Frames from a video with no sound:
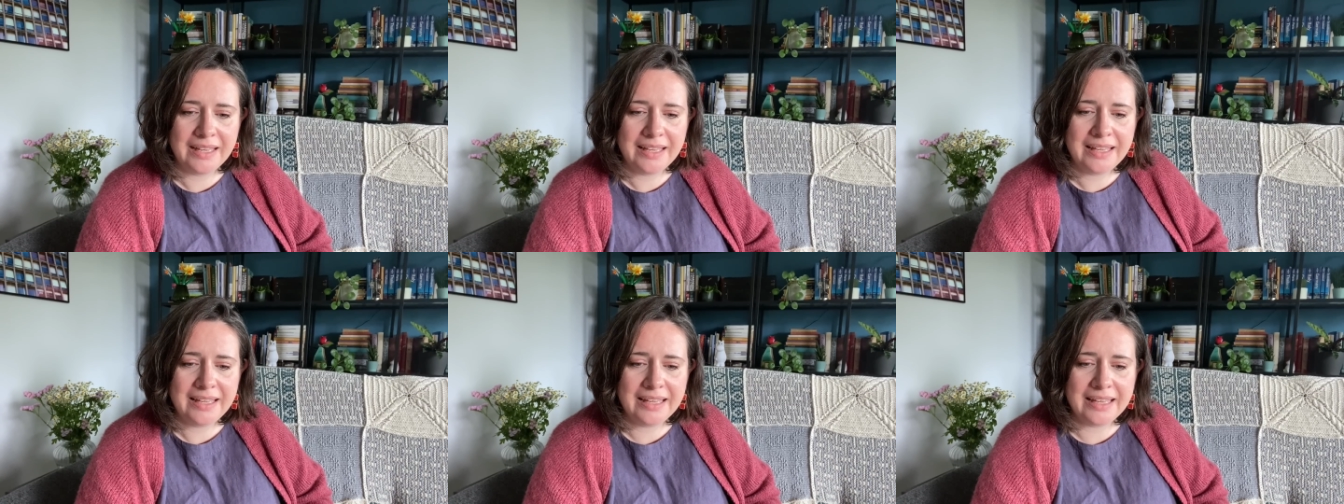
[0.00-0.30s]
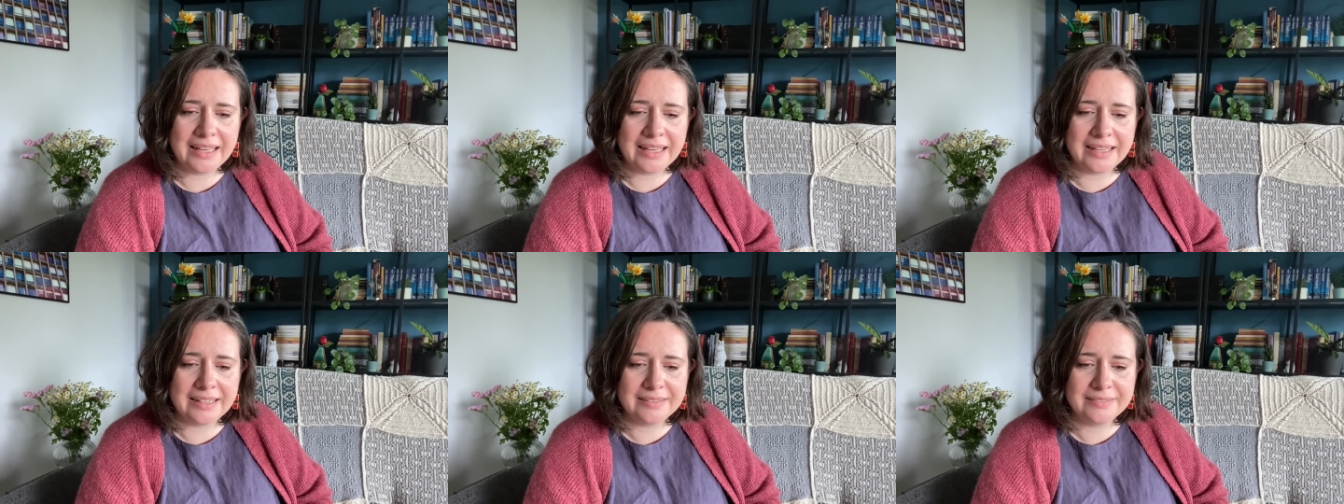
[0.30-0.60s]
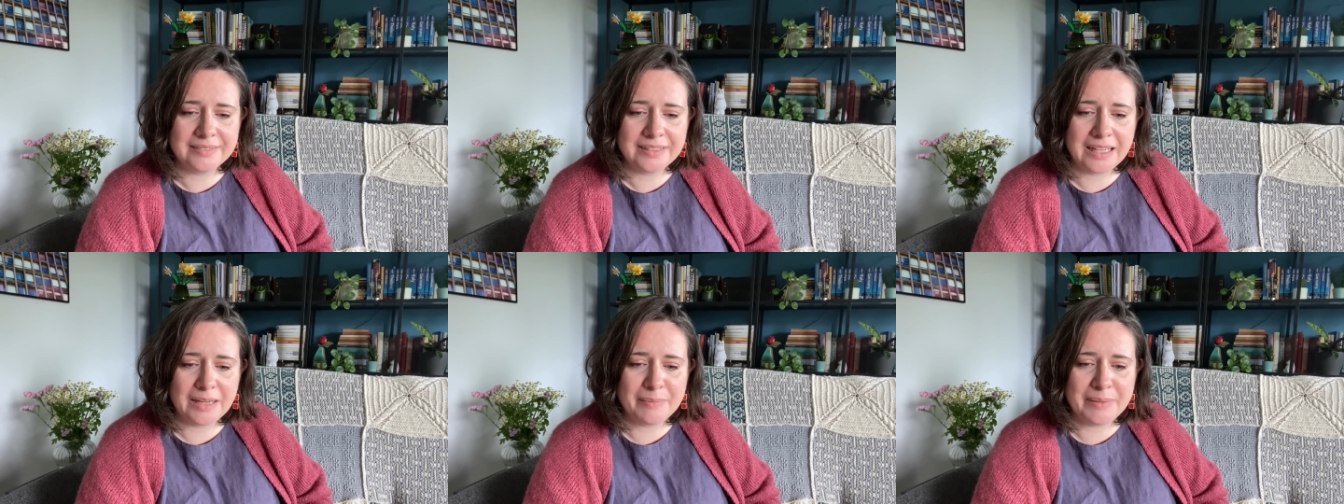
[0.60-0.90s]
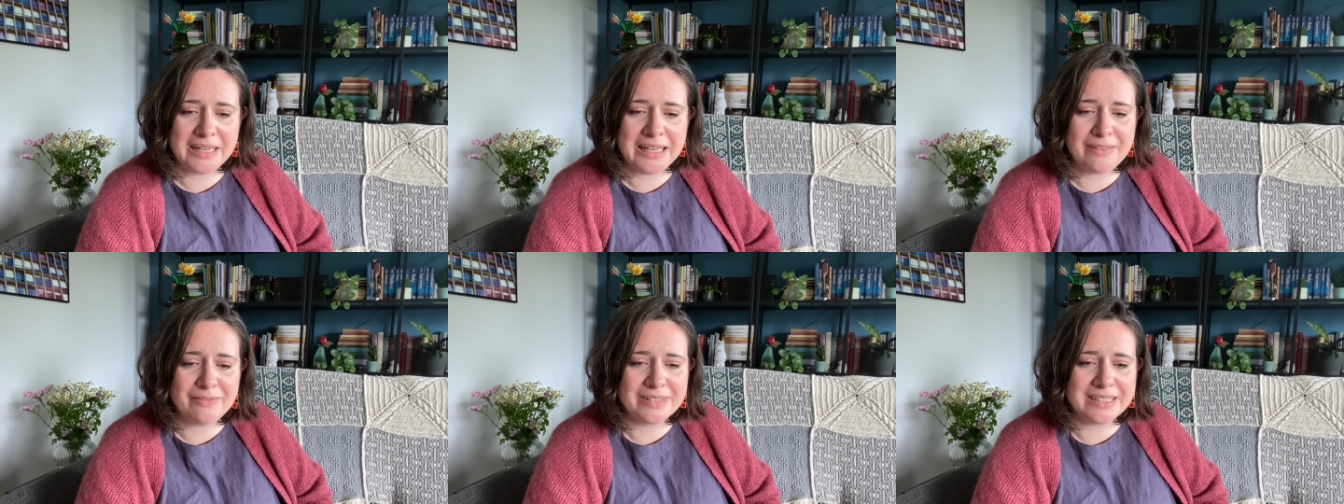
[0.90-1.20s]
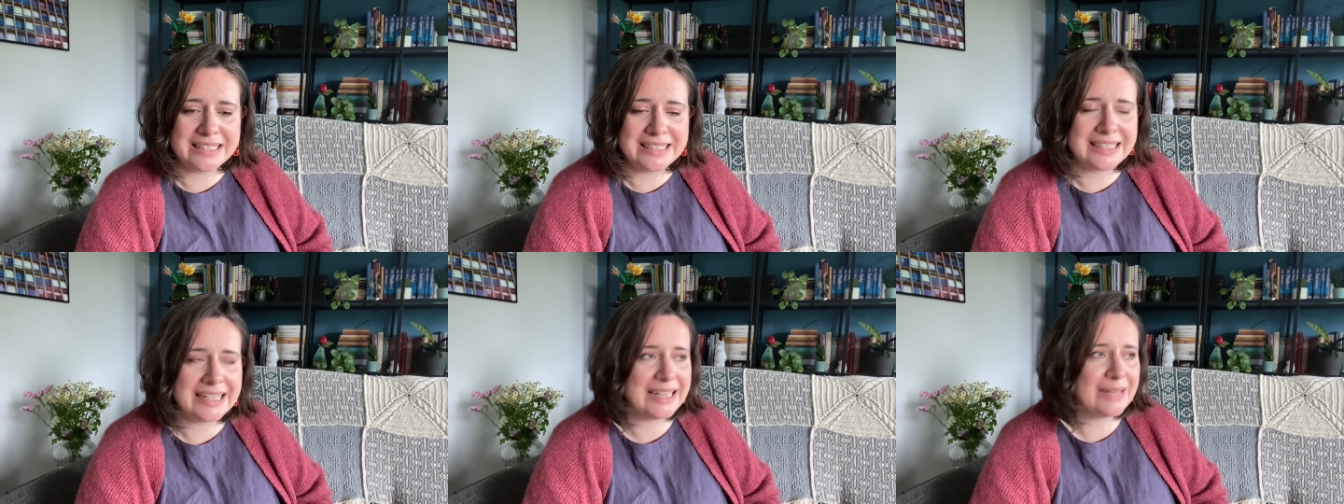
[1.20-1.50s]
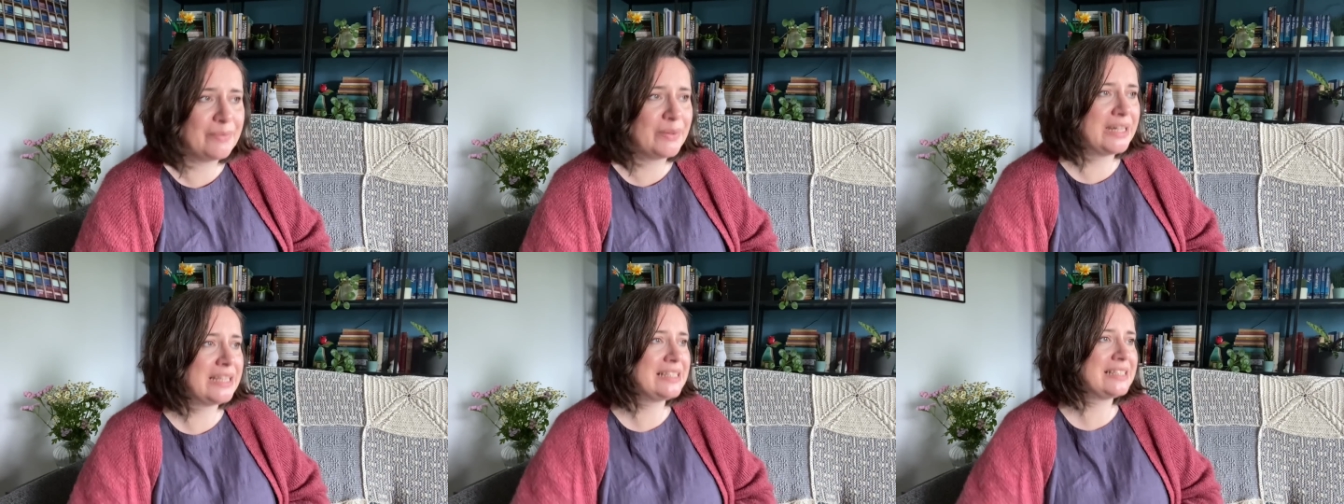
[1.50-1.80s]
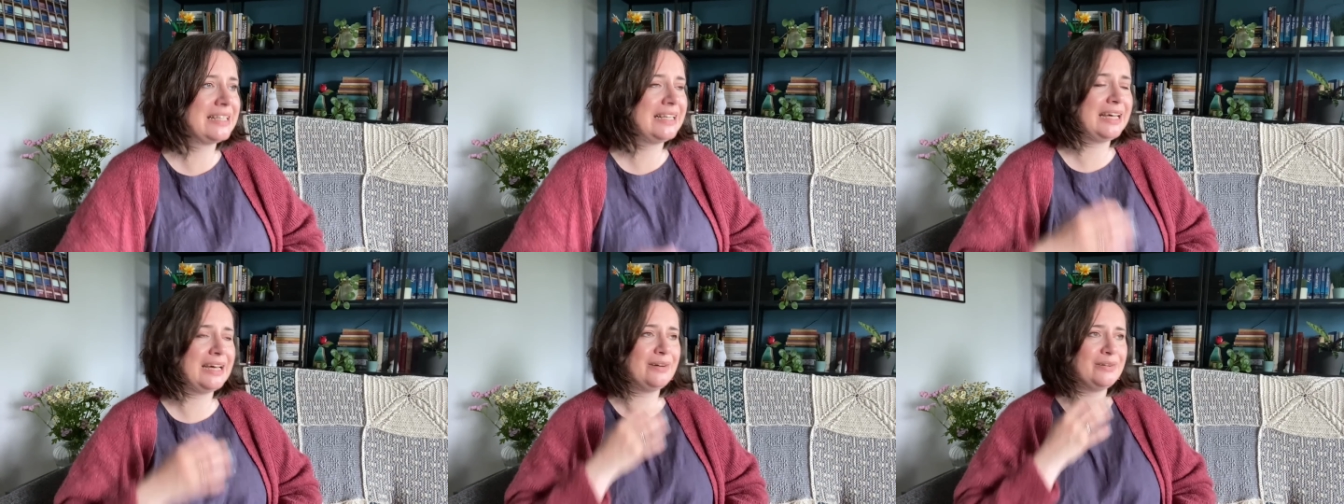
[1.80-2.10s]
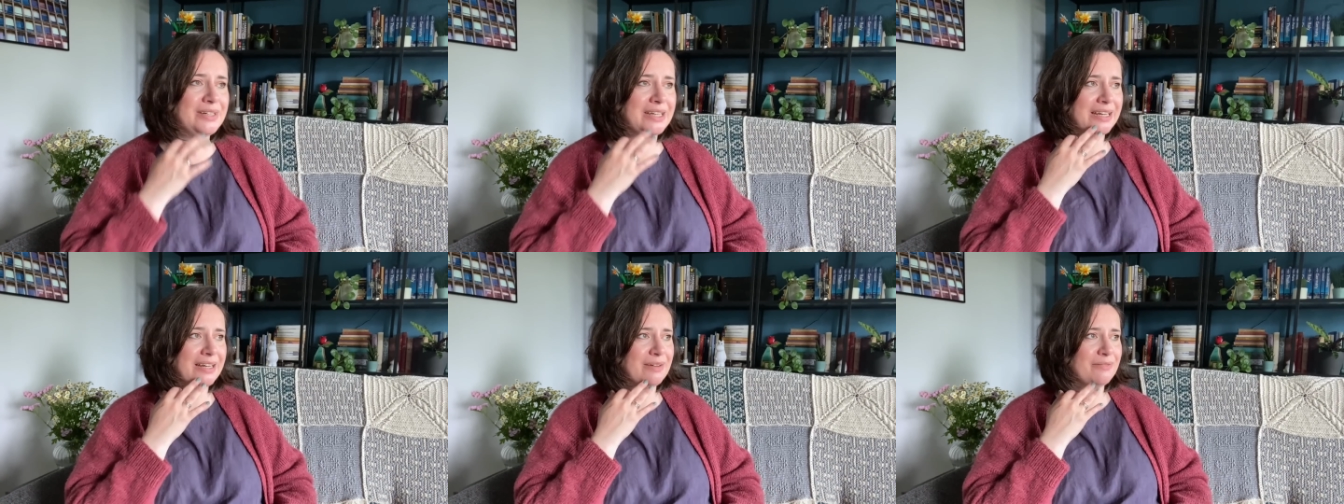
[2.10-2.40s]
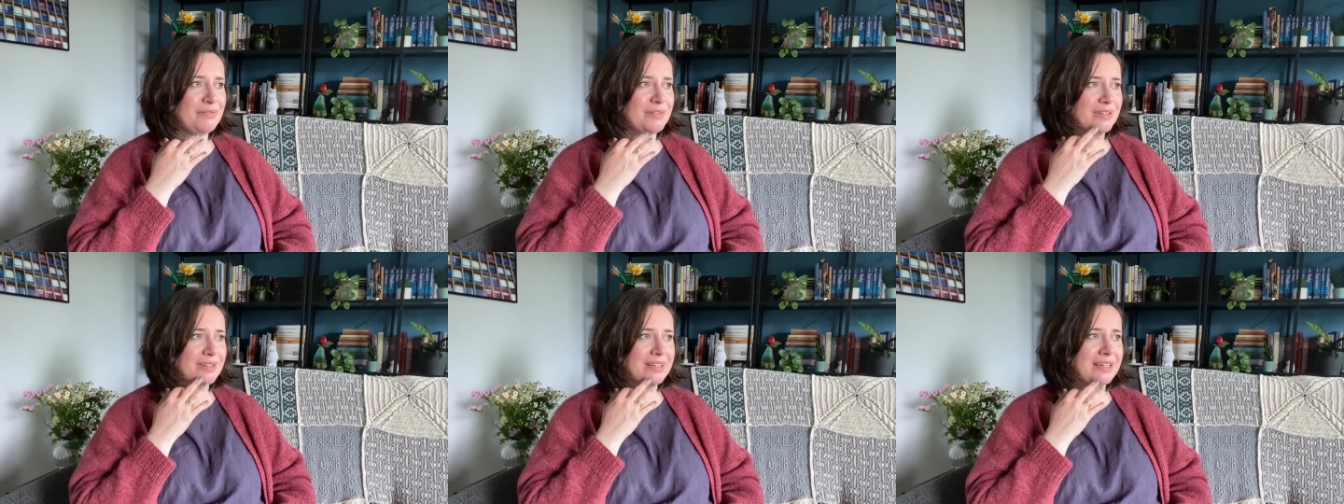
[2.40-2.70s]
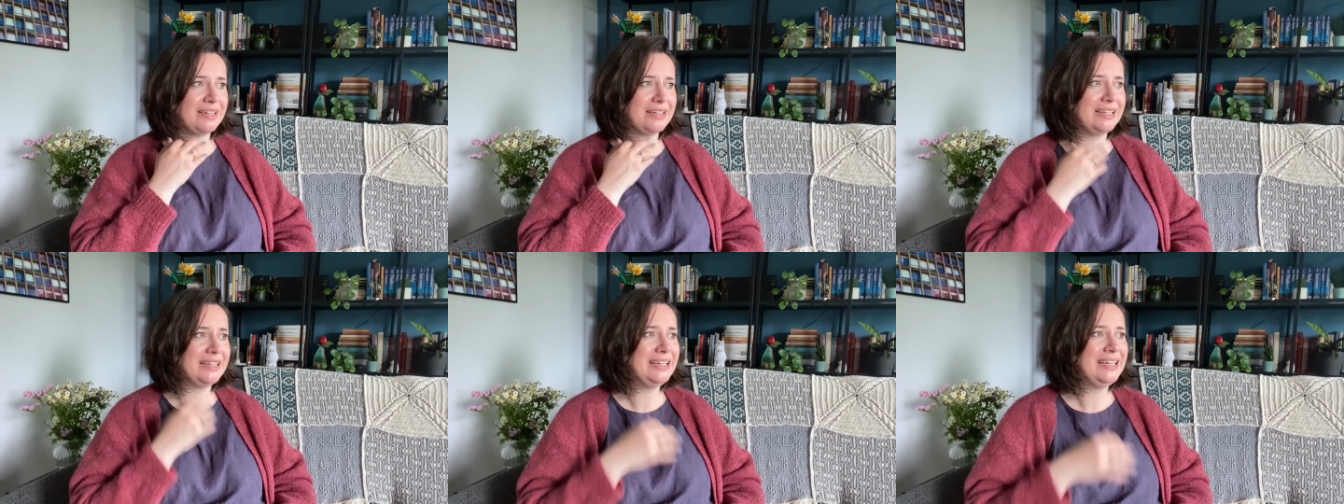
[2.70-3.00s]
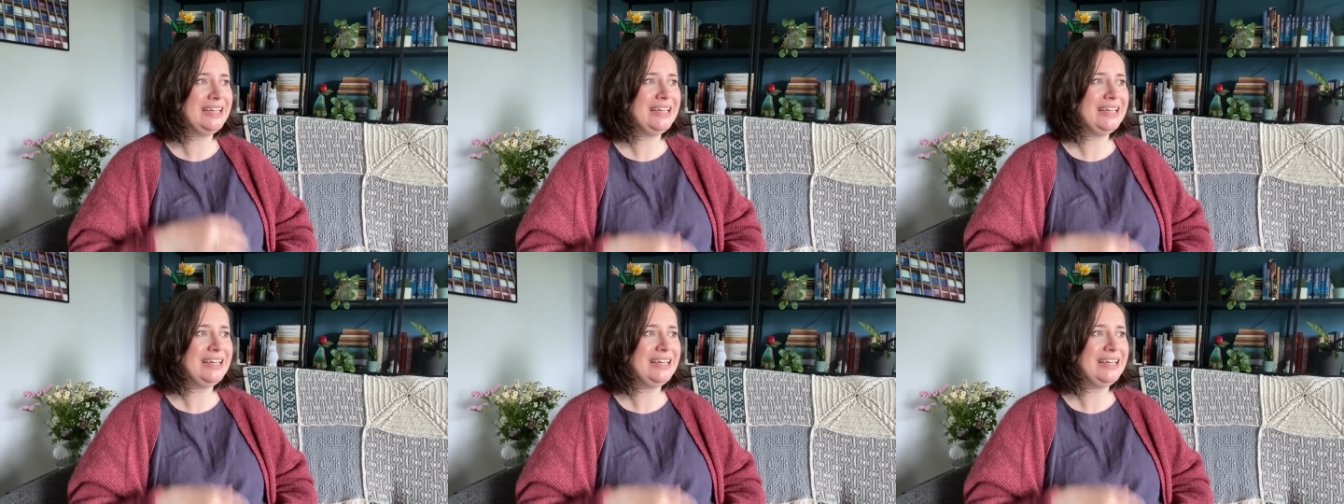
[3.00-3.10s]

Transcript: Yeah, I mean, even today when it's cloudy and everything,